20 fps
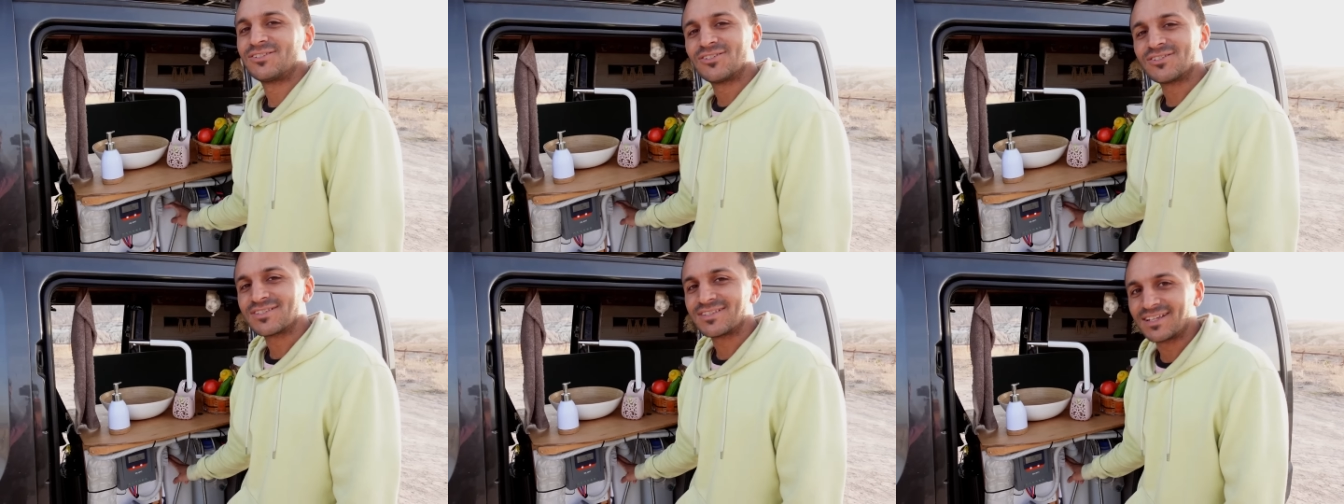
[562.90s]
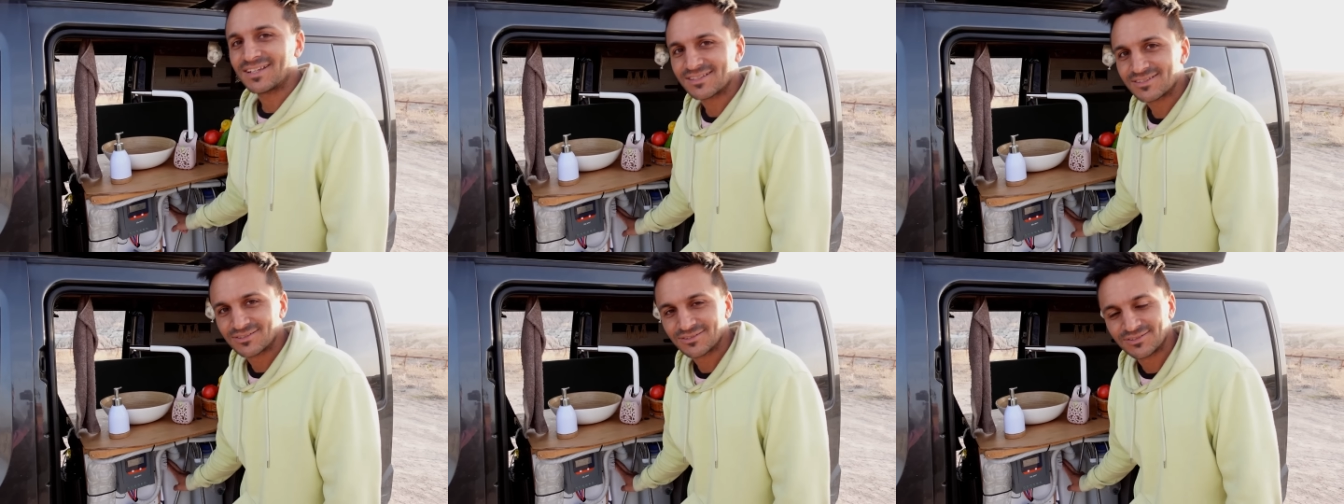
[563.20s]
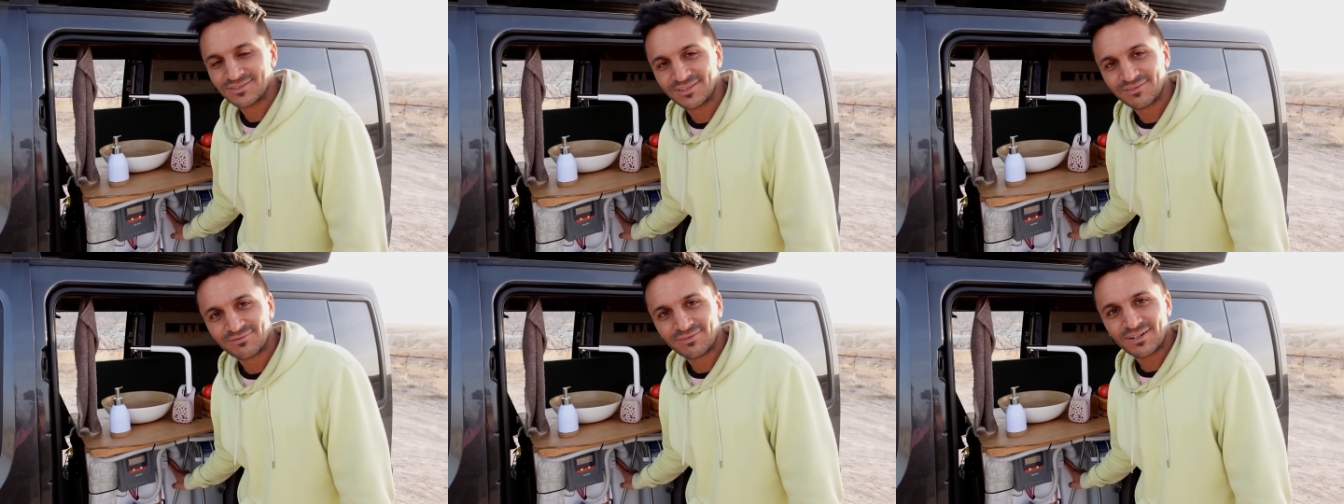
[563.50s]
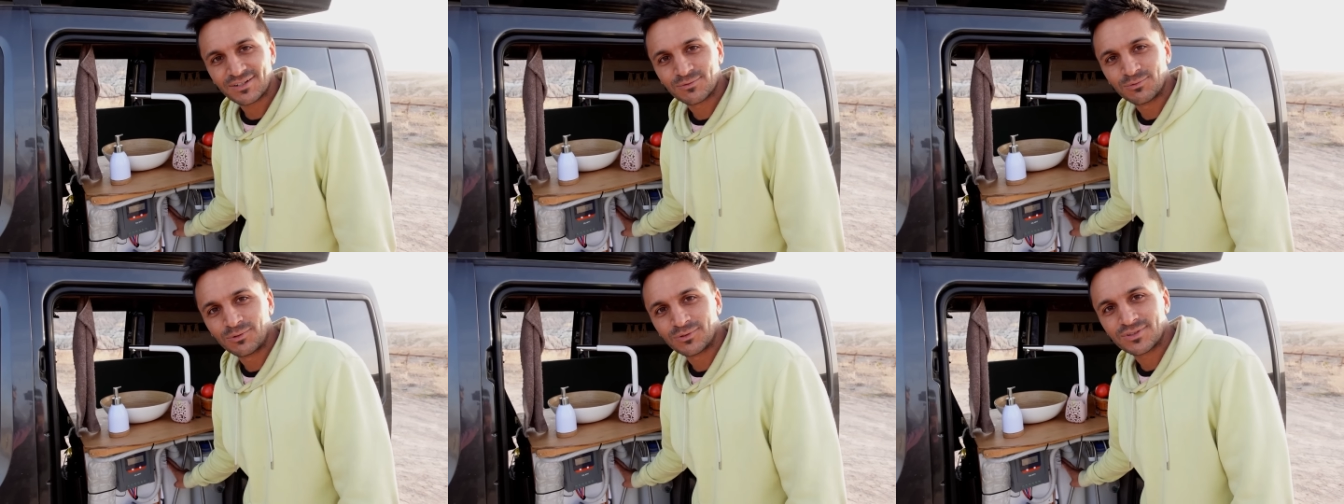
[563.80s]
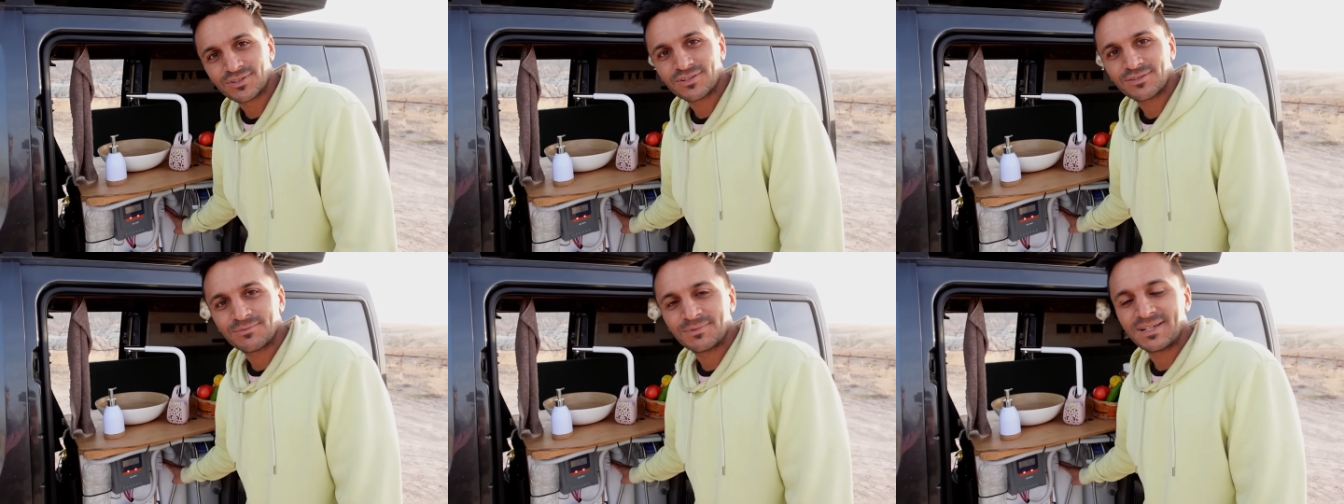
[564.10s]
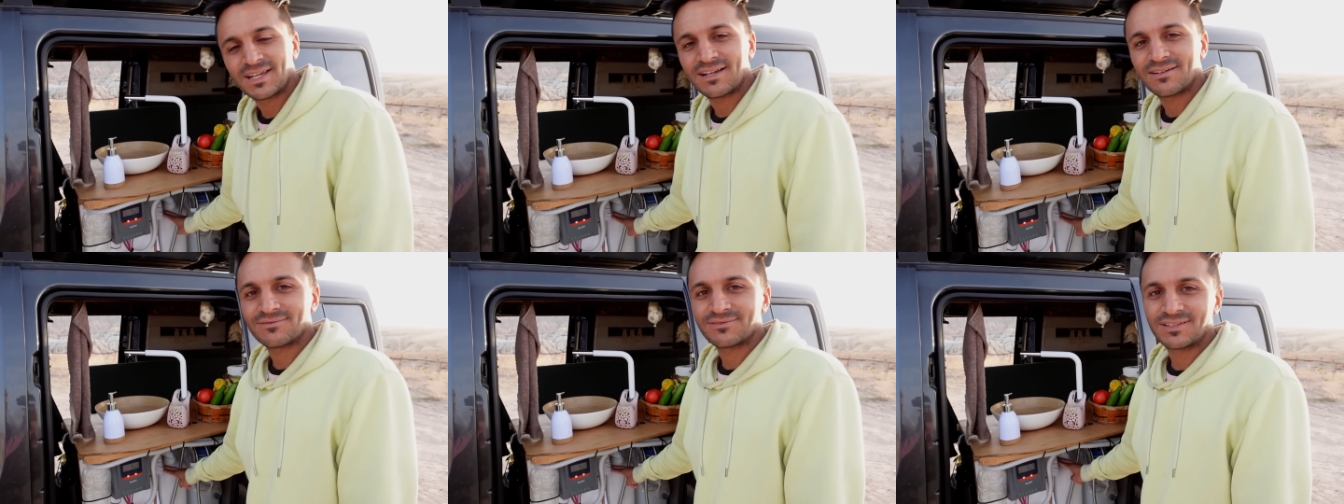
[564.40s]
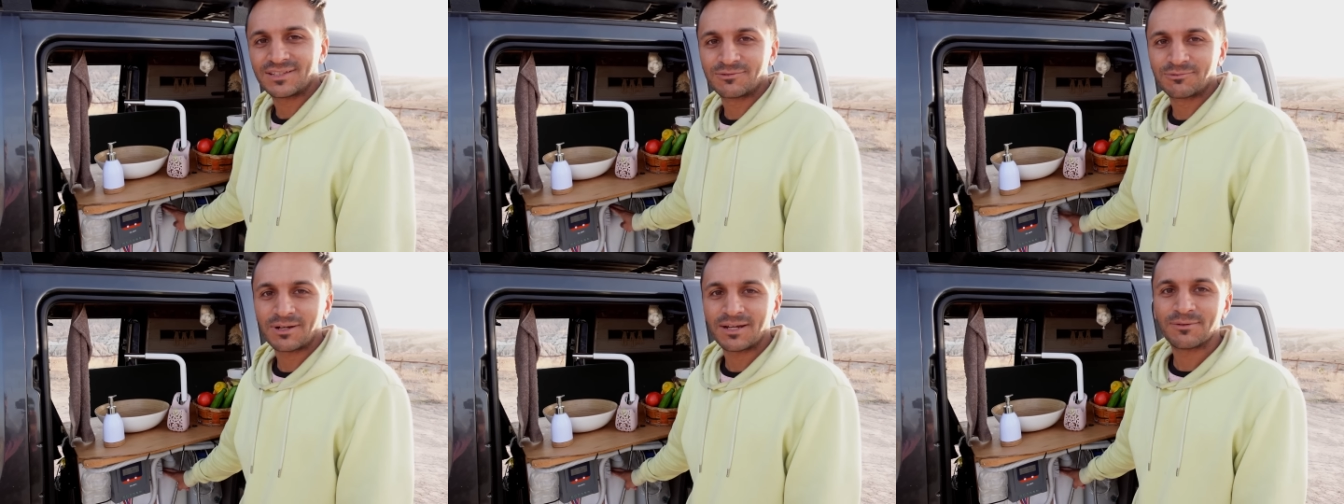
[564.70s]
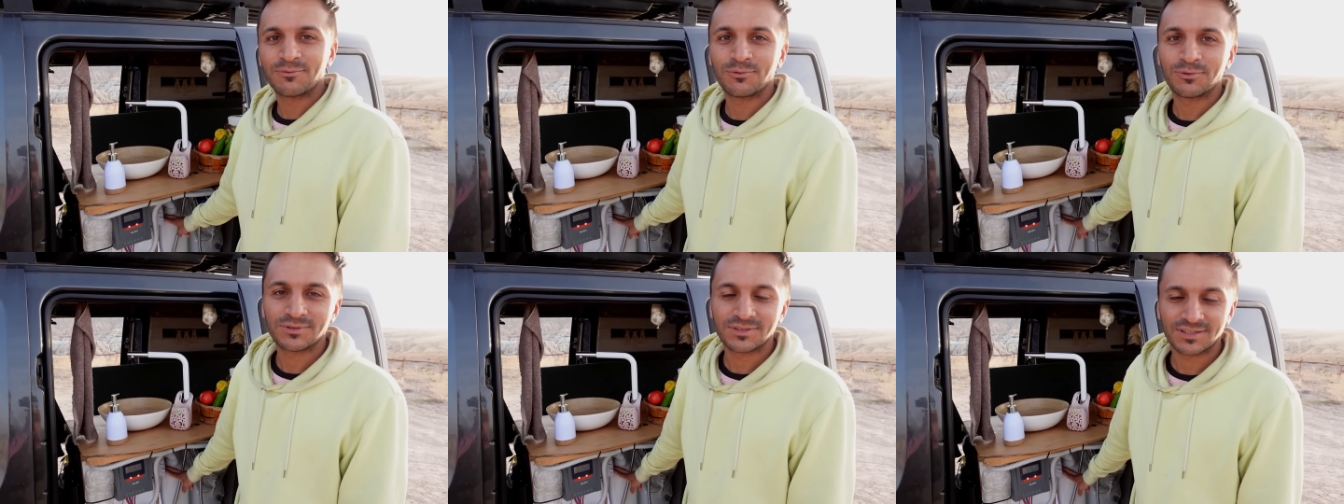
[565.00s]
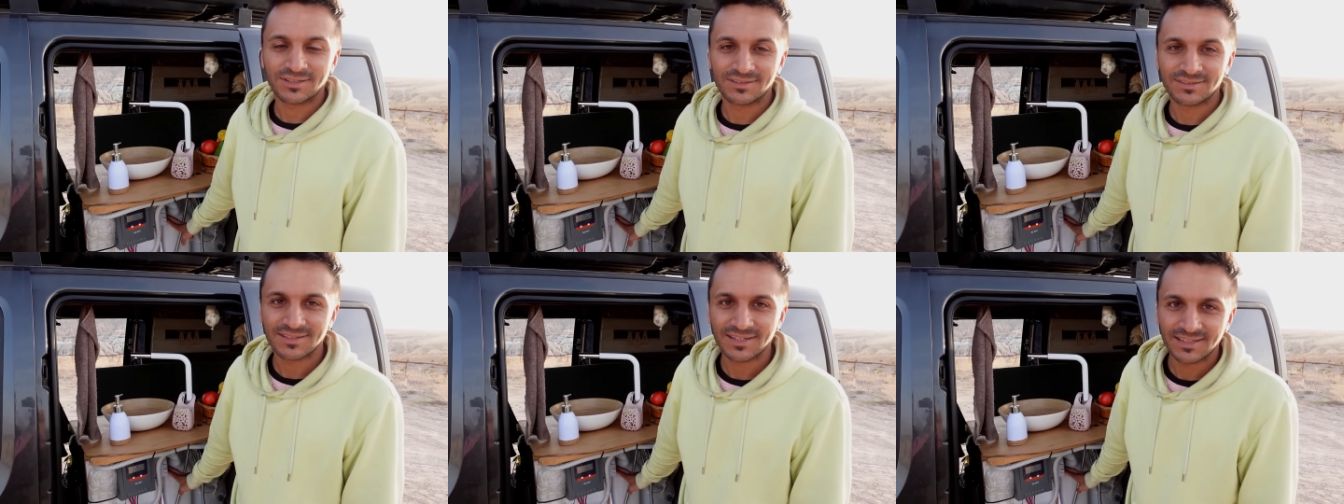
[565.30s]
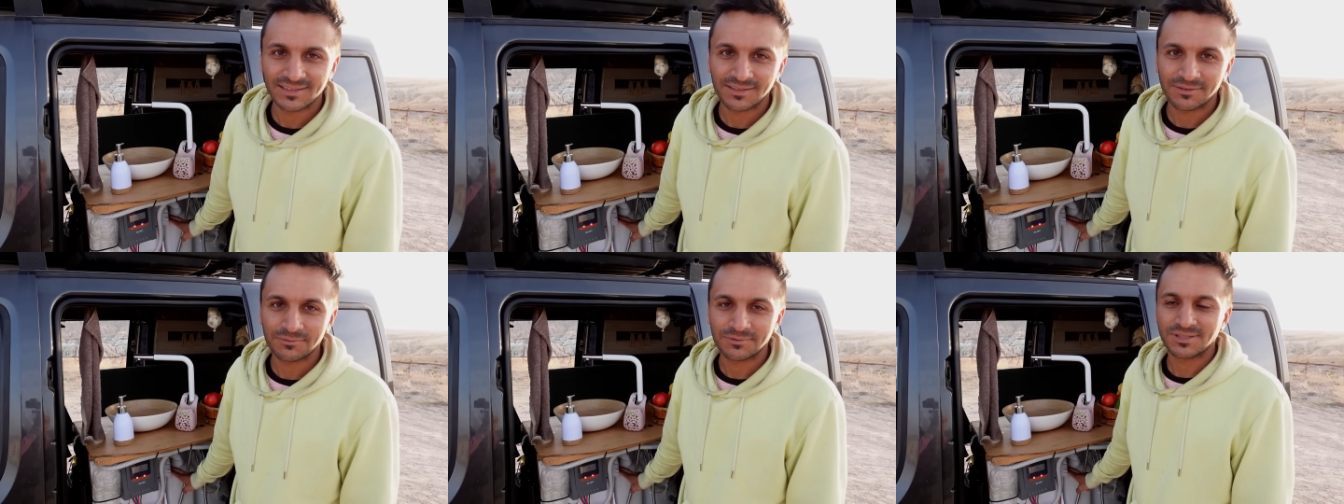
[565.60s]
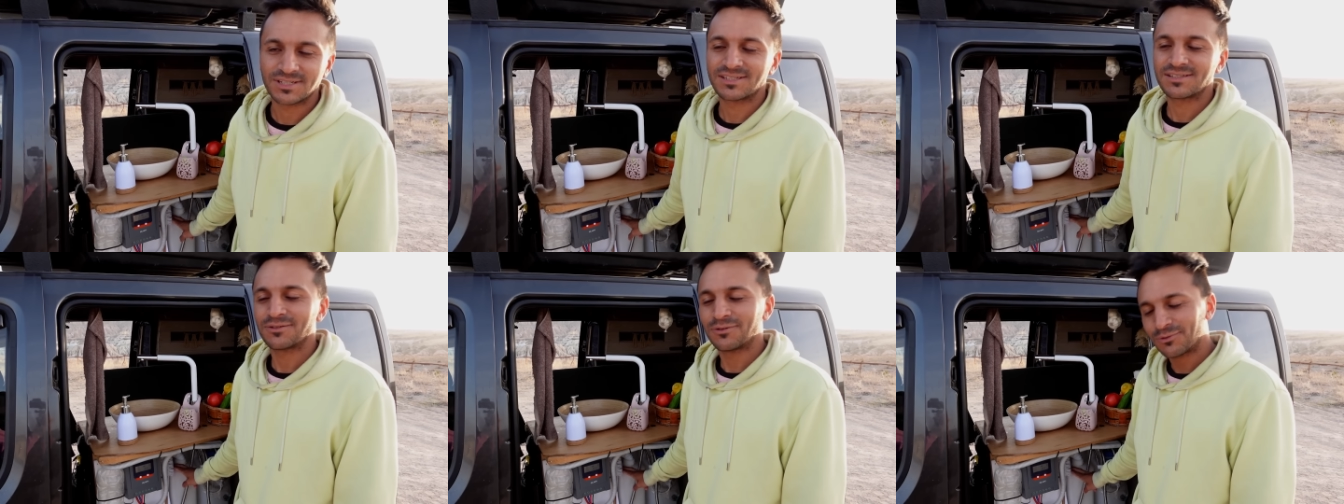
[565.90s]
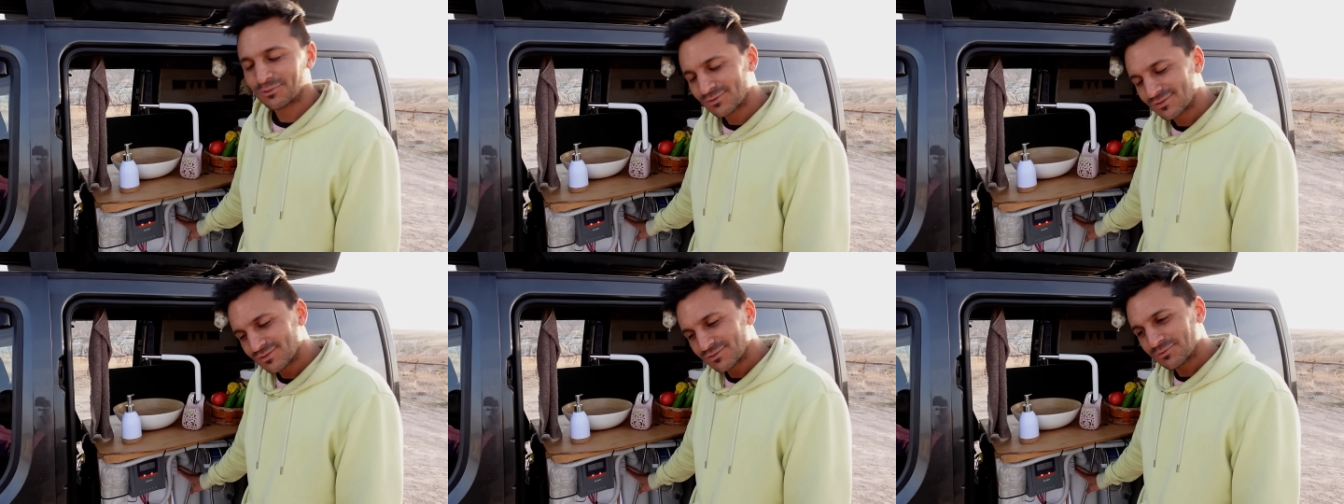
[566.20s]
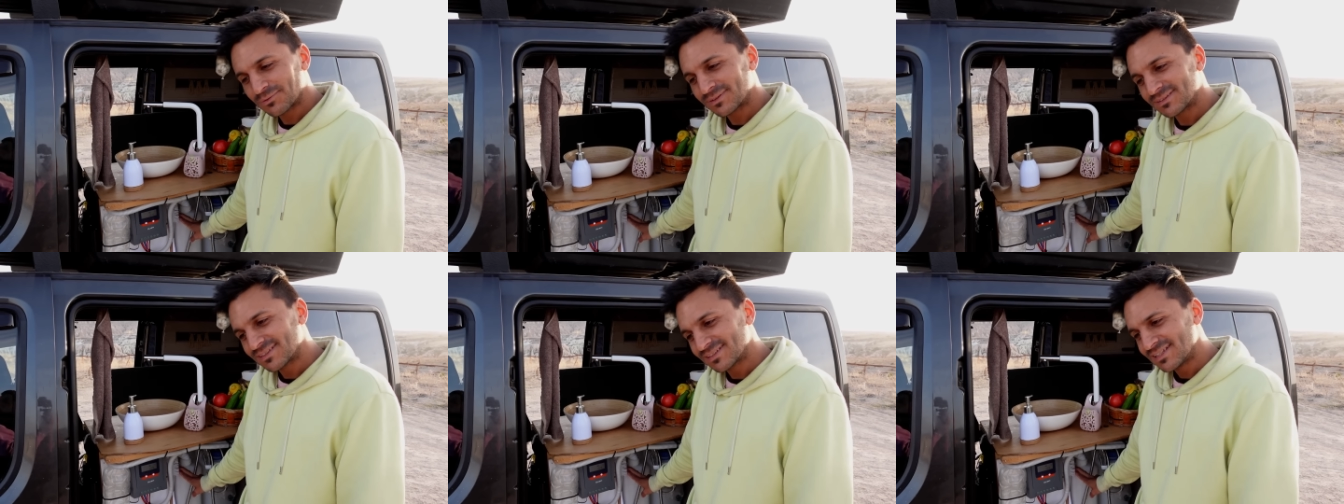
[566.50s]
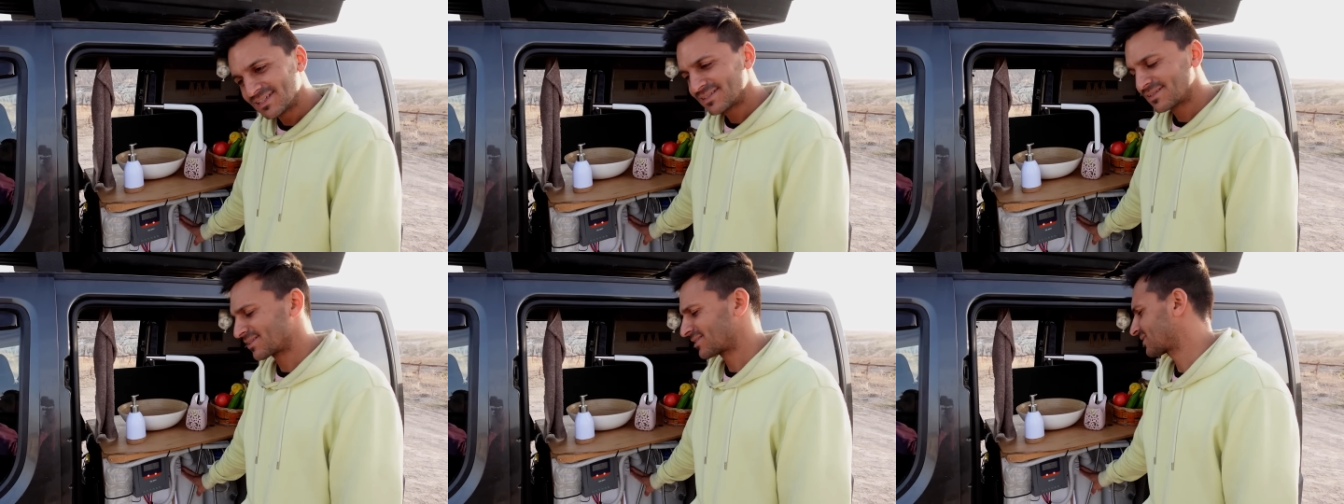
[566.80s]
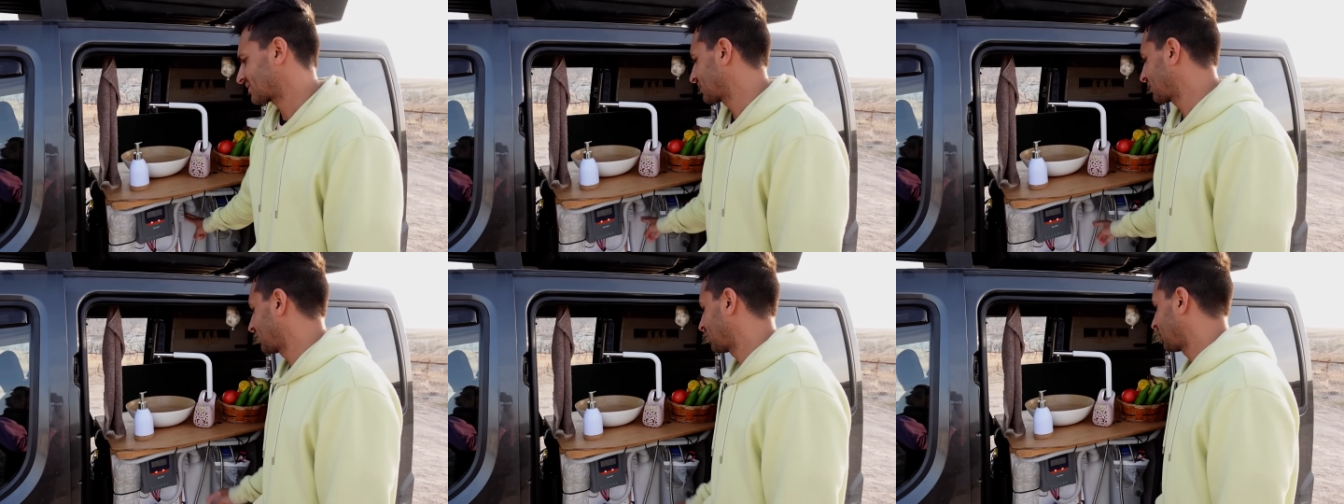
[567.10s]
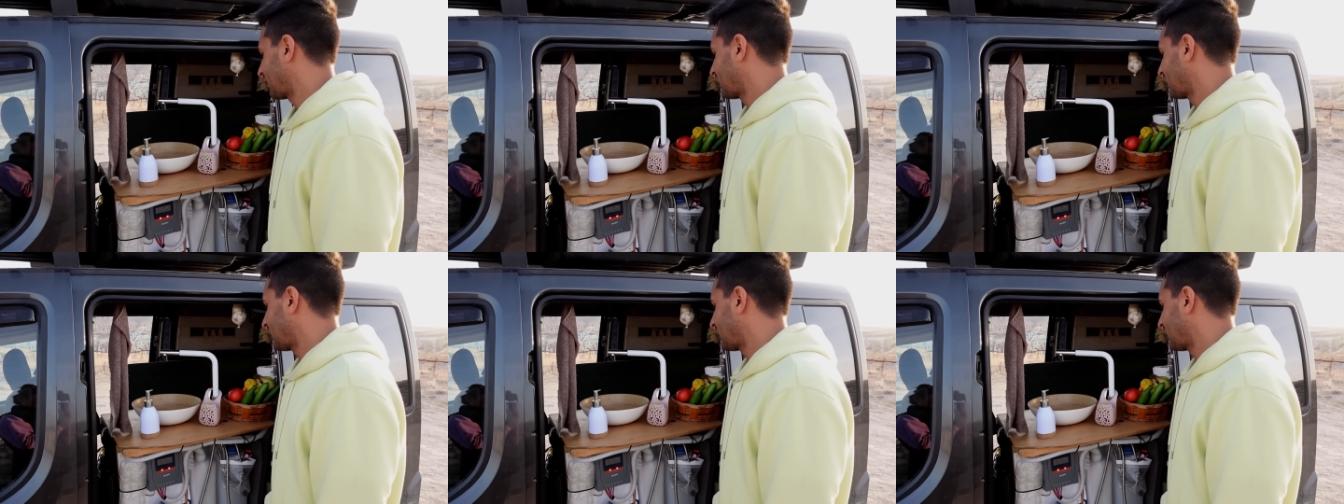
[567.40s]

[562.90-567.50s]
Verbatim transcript: Just next to the fresh water, we have the grey water container, which is also twenty litres.